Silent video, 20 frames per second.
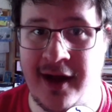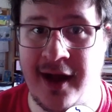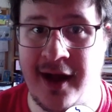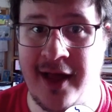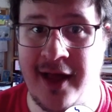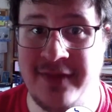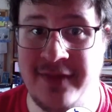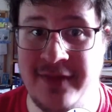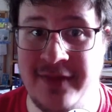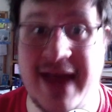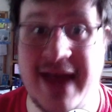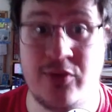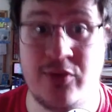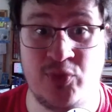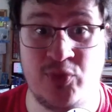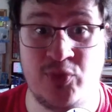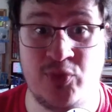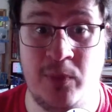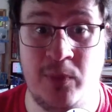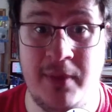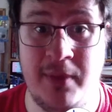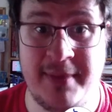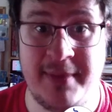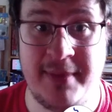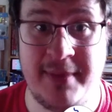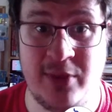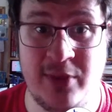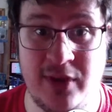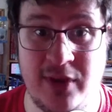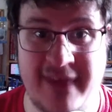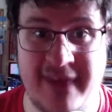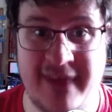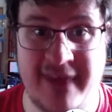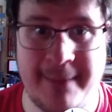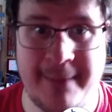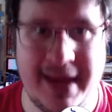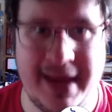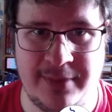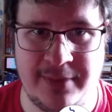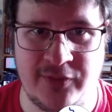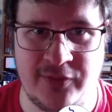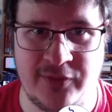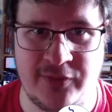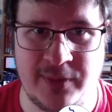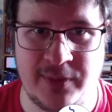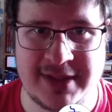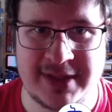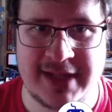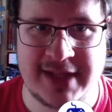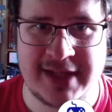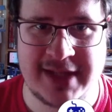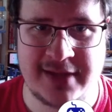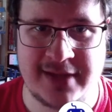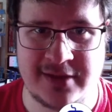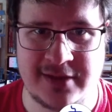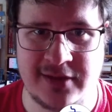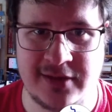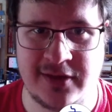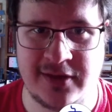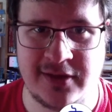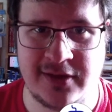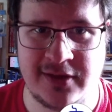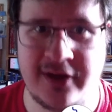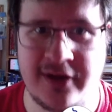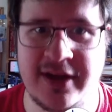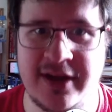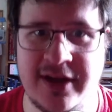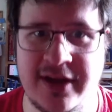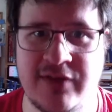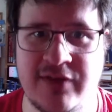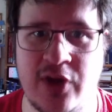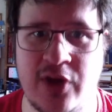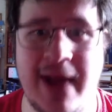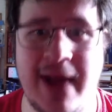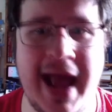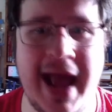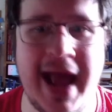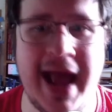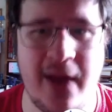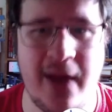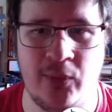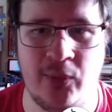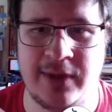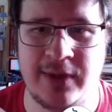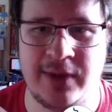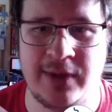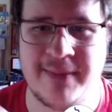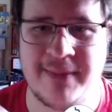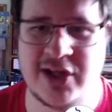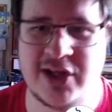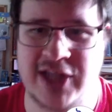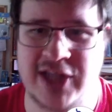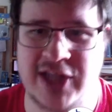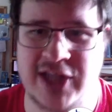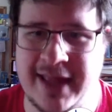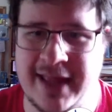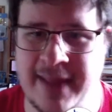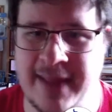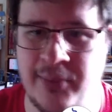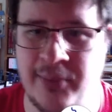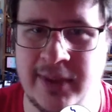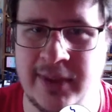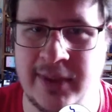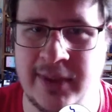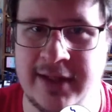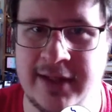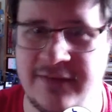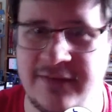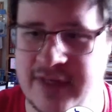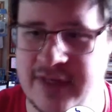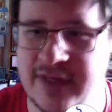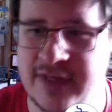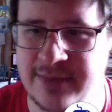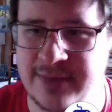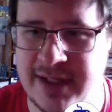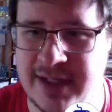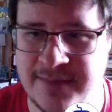that was probably one of our better performances, because I don't even know how we managed to get that point in the first place.